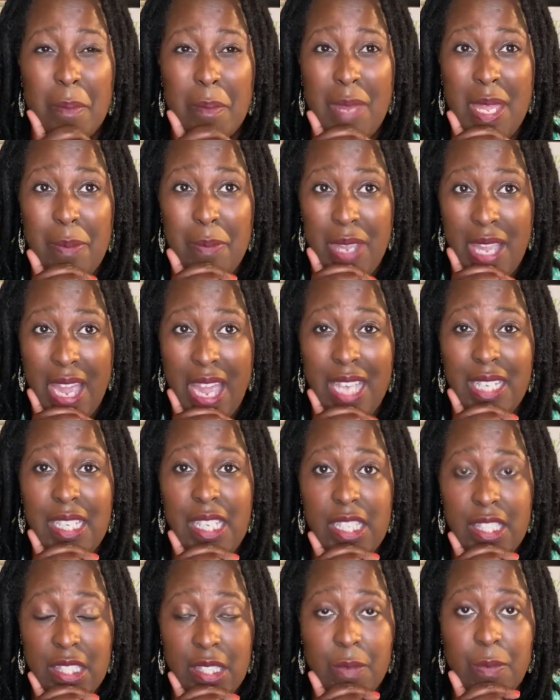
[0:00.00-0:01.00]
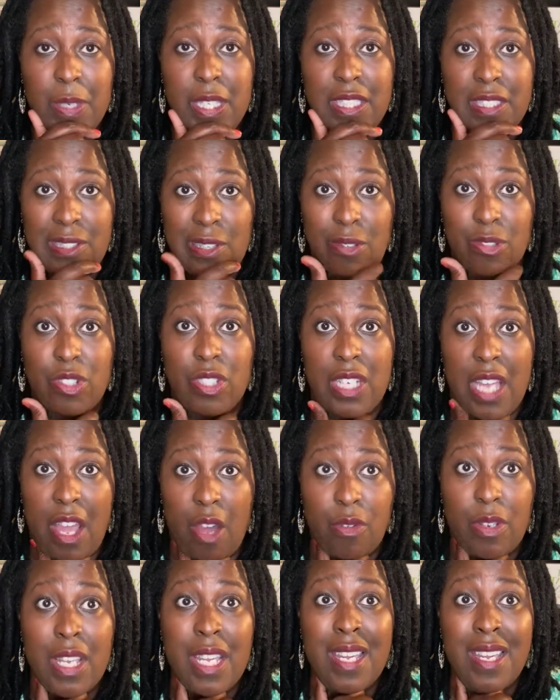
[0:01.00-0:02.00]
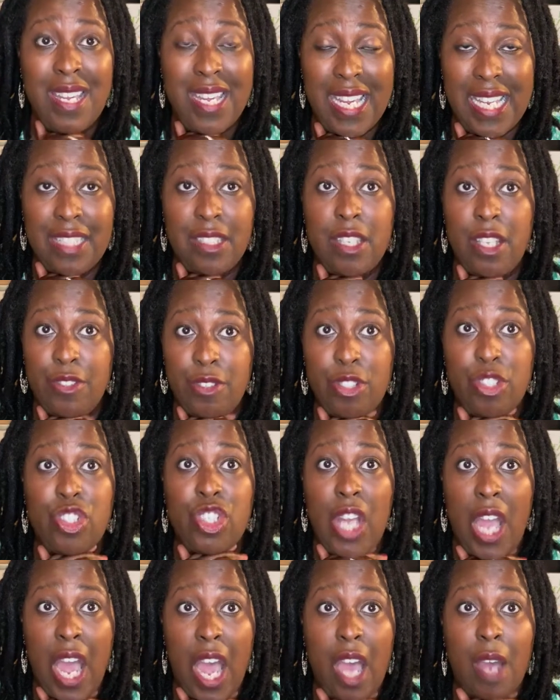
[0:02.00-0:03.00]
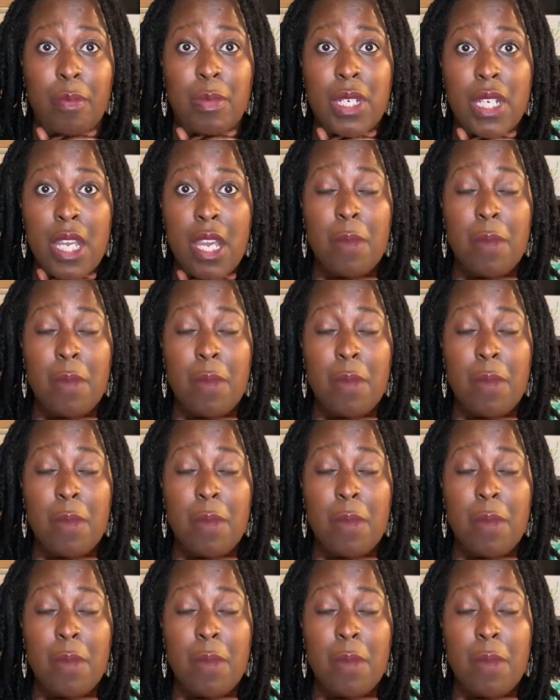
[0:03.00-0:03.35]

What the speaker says: Maybe I need to be searching out another job